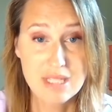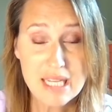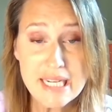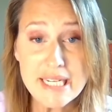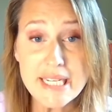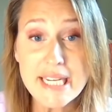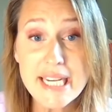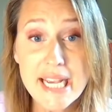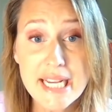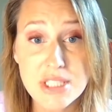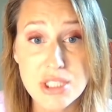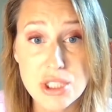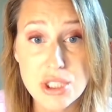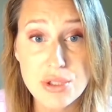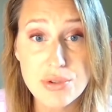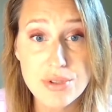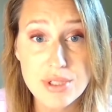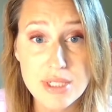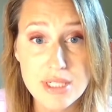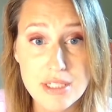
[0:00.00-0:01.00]
And yes, do
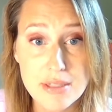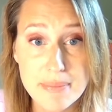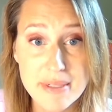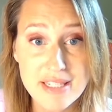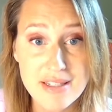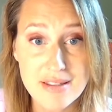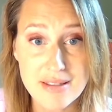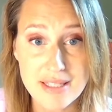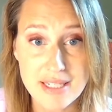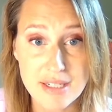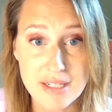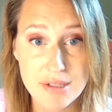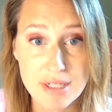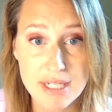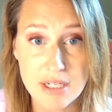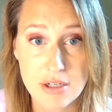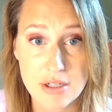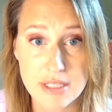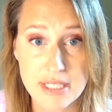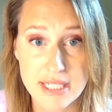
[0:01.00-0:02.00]
you need to be clear
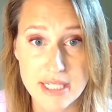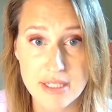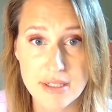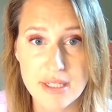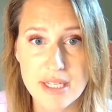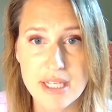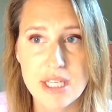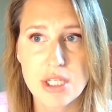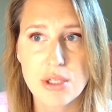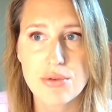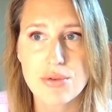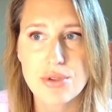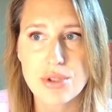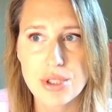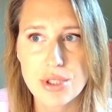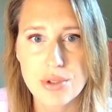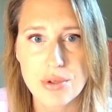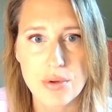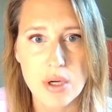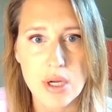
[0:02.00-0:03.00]
and articulate? You
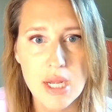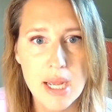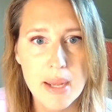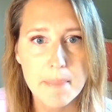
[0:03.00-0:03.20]
do.